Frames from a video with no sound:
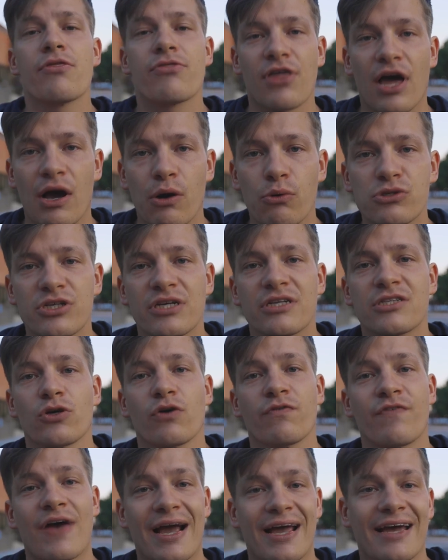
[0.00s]
thousands
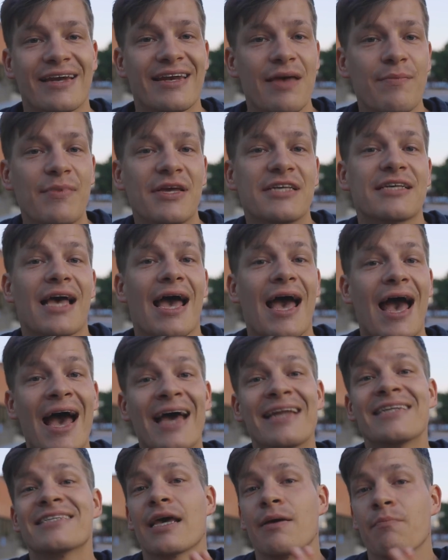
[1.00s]
of academics
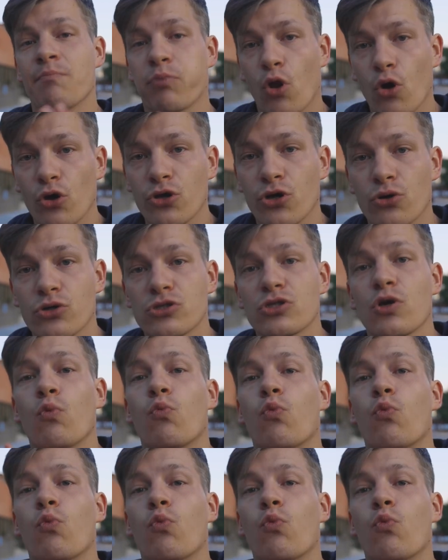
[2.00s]
and employers